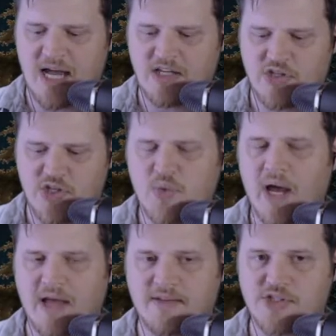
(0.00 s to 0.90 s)
I knew
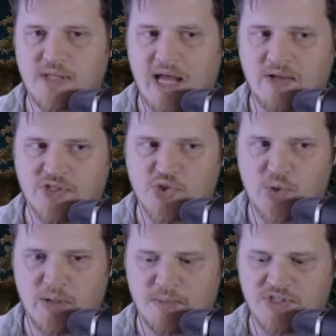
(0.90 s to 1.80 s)
how the
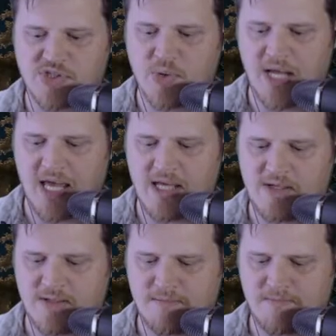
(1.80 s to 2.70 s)
story was going to
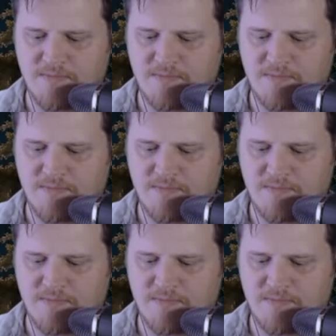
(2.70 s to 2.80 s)
end,